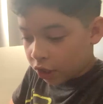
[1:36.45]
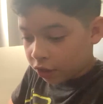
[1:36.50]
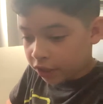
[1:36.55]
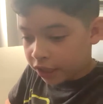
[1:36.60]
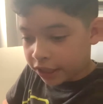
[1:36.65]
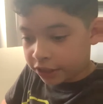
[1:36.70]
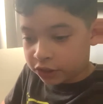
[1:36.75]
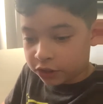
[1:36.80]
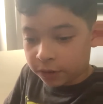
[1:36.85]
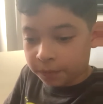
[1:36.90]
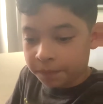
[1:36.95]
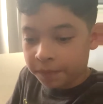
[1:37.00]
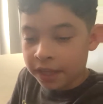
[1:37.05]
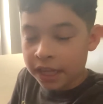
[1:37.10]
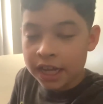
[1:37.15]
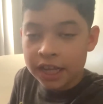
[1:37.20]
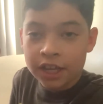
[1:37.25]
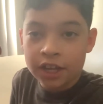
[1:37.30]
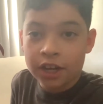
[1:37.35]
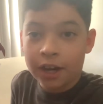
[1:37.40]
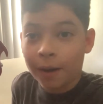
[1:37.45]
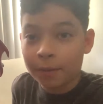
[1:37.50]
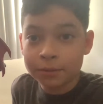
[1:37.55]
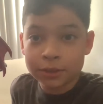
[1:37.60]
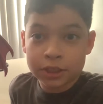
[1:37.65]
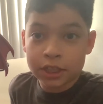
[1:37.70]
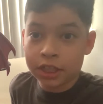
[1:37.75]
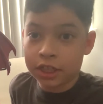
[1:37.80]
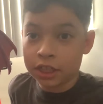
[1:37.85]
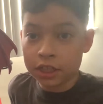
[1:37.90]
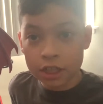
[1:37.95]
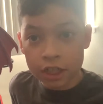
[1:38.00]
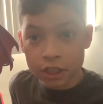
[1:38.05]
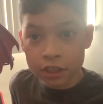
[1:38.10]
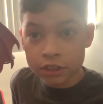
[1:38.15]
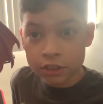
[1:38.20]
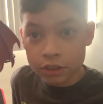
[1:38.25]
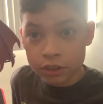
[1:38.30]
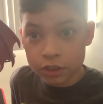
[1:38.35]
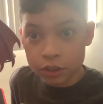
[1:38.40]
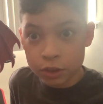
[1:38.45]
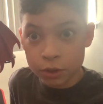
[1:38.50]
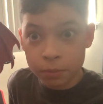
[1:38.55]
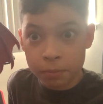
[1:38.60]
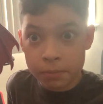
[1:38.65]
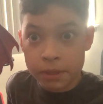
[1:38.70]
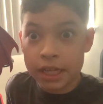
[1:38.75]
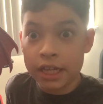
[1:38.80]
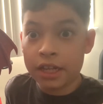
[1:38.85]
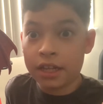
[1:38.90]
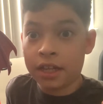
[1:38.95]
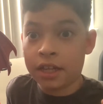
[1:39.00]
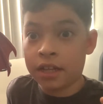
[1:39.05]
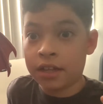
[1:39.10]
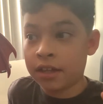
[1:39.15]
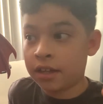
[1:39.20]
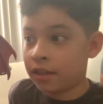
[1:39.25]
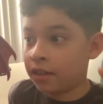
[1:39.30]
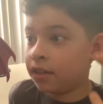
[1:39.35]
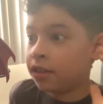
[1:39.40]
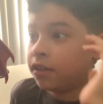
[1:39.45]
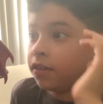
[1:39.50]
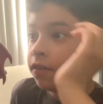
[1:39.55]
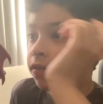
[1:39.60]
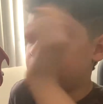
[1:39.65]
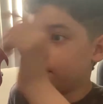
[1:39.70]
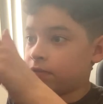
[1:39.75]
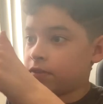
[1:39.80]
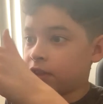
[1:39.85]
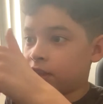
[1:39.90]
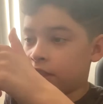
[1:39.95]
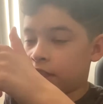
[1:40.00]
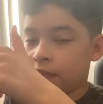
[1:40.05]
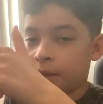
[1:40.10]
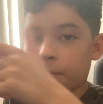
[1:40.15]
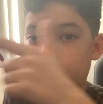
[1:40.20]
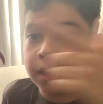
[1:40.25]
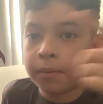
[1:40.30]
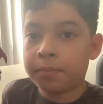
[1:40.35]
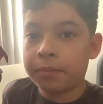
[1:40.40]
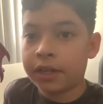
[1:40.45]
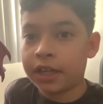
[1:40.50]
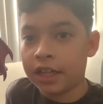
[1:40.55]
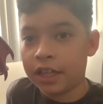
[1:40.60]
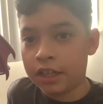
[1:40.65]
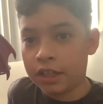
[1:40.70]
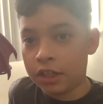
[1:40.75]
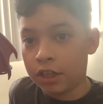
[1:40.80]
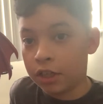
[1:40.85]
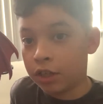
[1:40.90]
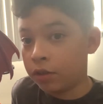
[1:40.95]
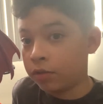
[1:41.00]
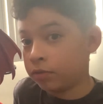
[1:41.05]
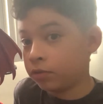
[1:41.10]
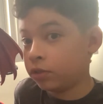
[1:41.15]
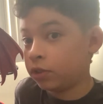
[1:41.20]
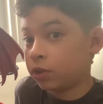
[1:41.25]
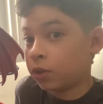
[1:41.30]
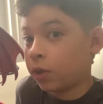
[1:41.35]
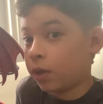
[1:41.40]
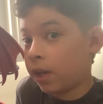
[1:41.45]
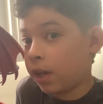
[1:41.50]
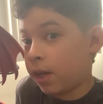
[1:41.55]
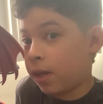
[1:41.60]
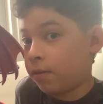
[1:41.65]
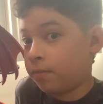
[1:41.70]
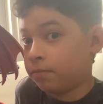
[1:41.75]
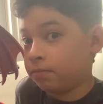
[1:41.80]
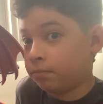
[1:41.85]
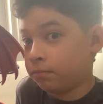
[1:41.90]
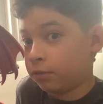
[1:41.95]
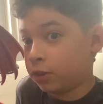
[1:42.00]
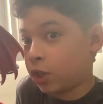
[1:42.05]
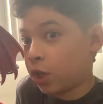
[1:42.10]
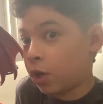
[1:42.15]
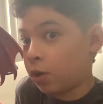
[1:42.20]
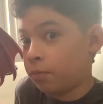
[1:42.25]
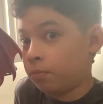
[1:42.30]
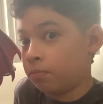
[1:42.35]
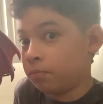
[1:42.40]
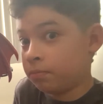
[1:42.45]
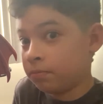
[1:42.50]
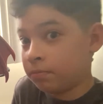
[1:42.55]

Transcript: Okay, so here, I'm just gonna cut to me filling him up and, you know, showing it. So